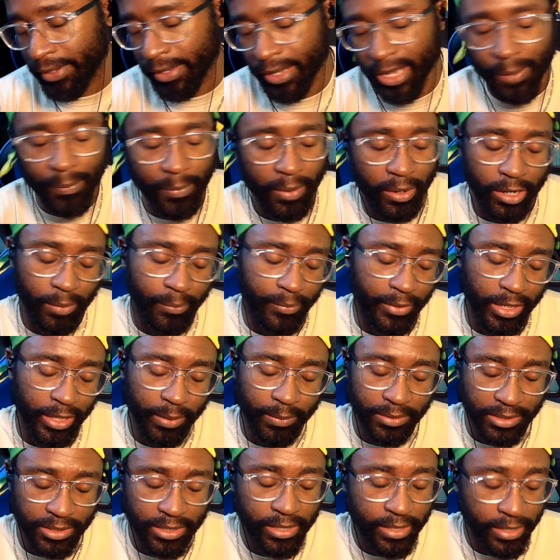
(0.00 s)
I'm not gonna be able
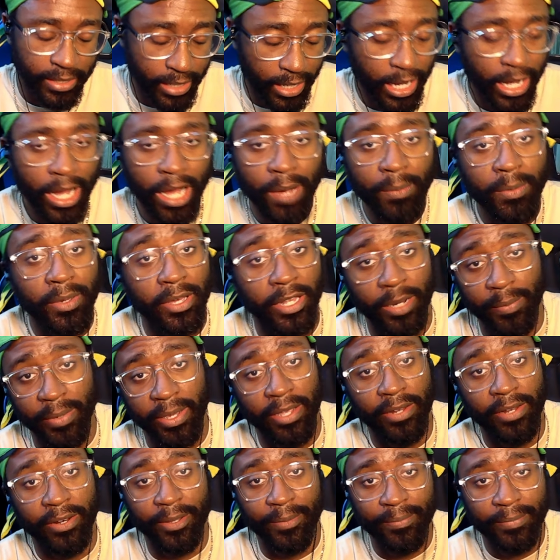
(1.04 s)
to. It, I, I'm gonna
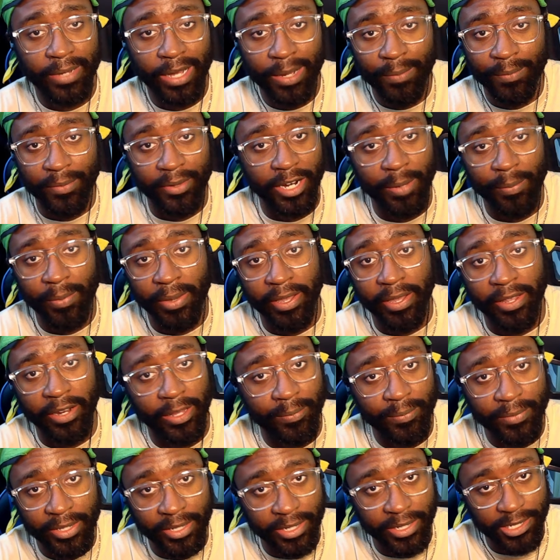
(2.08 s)
main him. I'm gonna main
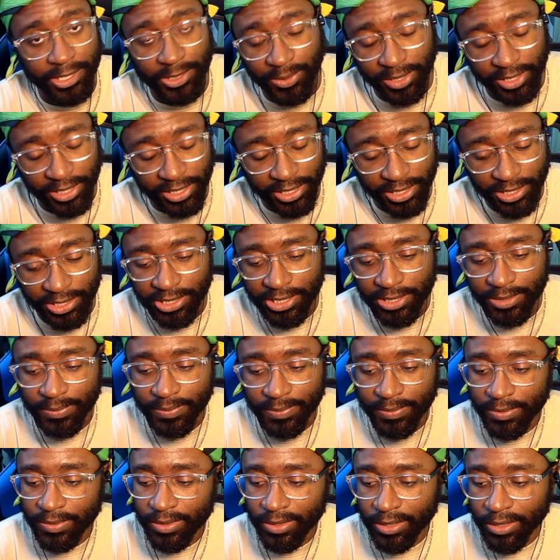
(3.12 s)
him. It is what it is.
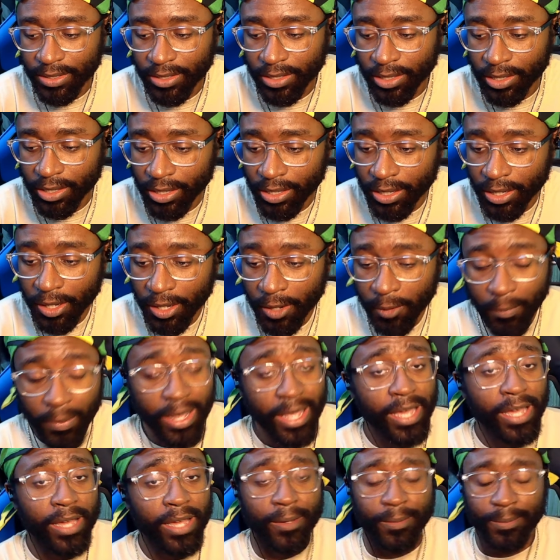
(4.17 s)
But
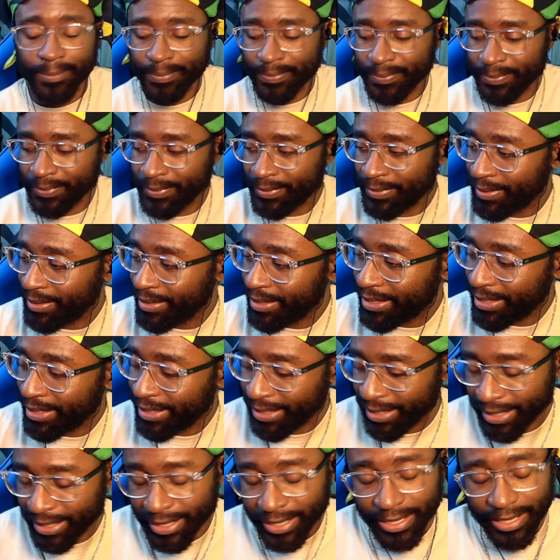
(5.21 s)
yeah,
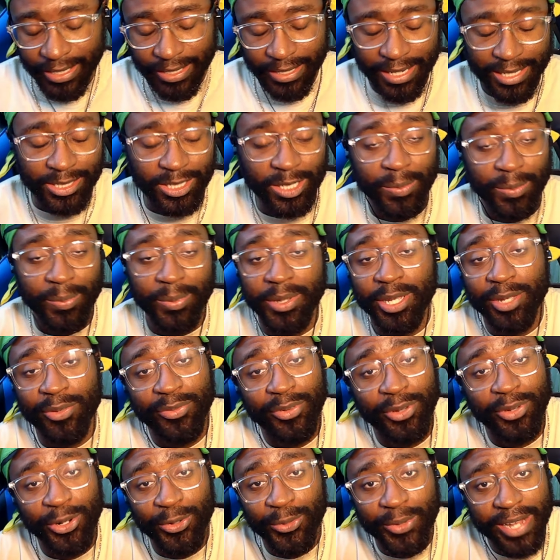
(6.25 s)
that's gonna be it
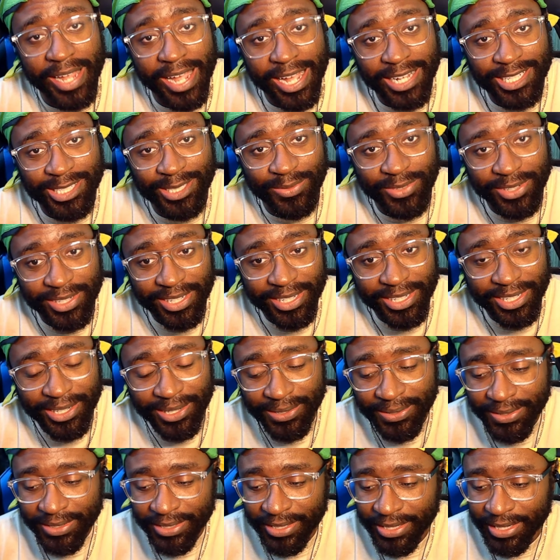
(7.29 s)
for the reaction video.